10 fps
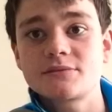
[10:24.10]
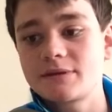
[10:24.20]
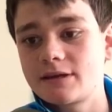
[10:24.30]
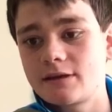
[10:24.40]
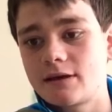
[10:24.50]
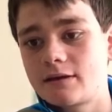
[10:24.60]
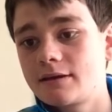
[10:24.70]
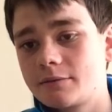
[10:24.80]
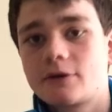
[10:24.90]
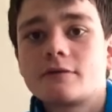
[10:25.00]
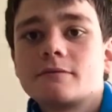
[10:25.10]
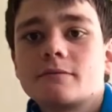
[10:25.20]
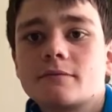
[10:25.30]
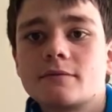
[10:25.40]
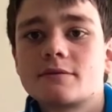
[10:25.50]
get something, there we go.
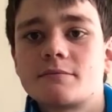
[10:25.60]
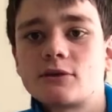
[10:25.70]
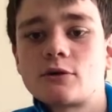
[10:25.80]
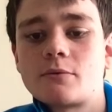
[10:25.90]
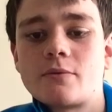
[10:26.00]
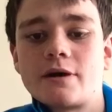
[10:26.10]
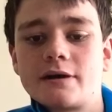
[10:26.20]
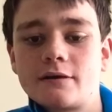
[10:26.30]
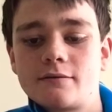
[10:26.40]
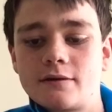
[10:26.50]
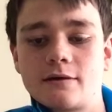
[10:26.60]
A bit of copper wire here.